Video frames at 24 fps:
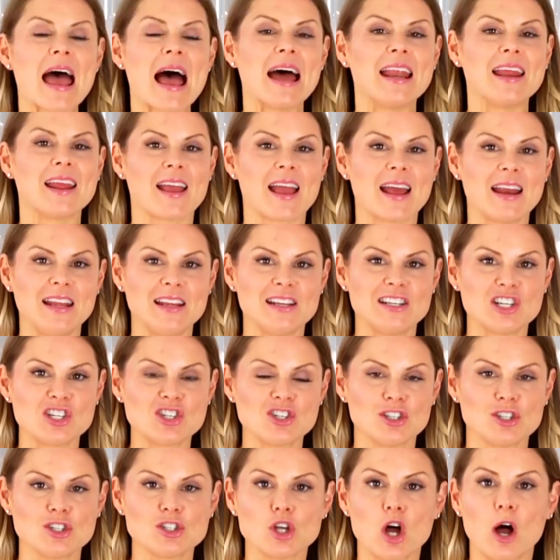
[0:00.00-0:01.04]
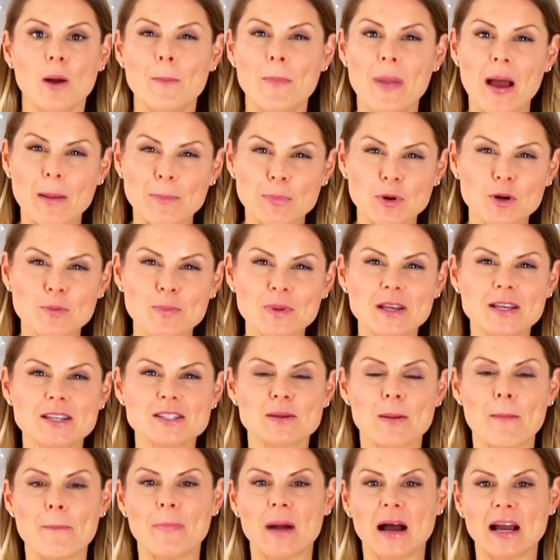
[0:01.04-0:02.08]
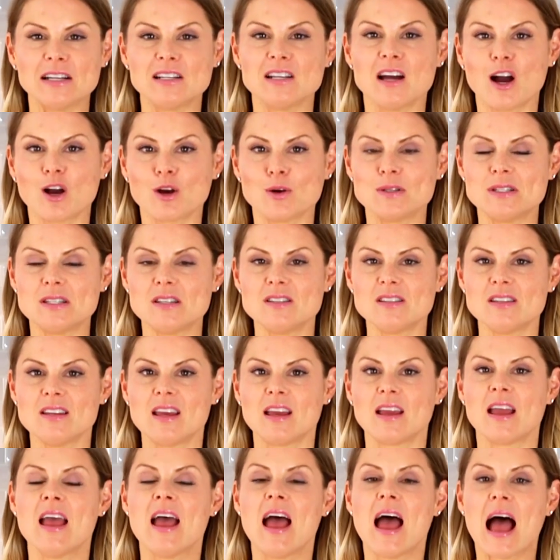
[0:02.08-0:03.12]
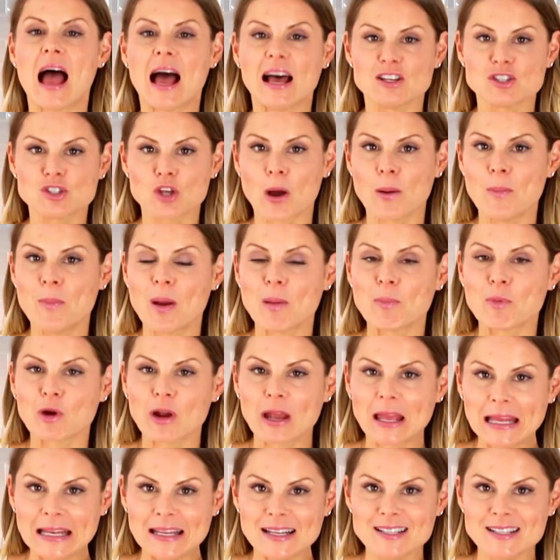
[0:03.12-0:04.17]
adding any additional salt and pepper because my taco seasoning has salt and pepper in